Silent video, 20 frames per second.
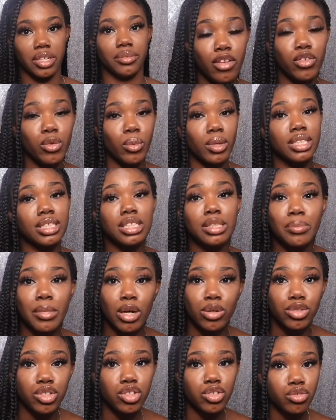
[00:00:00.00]
If you want to
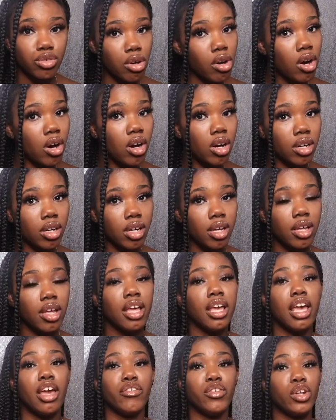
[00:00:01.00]
smell strong,
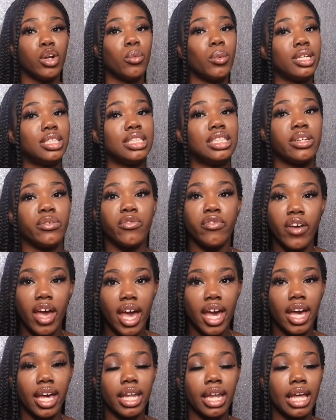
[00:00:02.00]
if you don't want it to
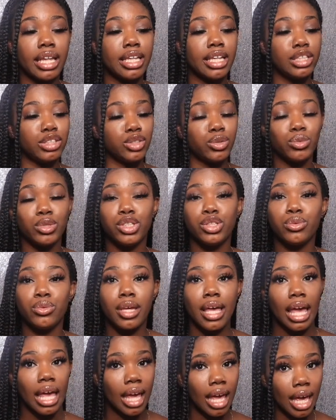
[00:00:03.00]
fade, then do what you
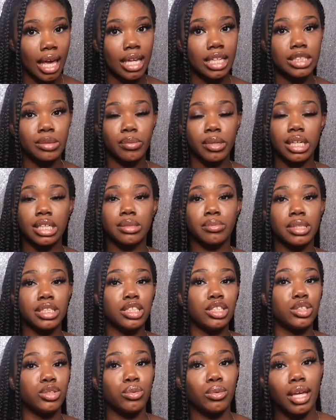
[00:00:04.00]
can. Spray as much
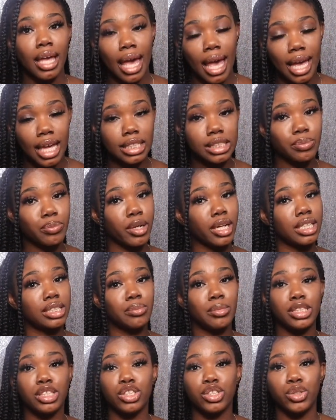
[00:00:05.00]
as you can, spray as
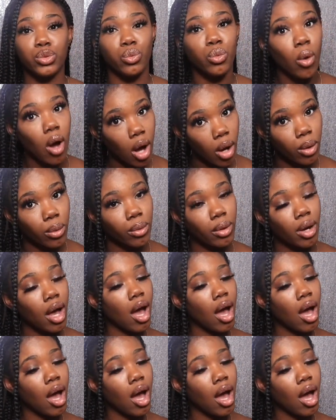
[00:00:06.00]
much as you want.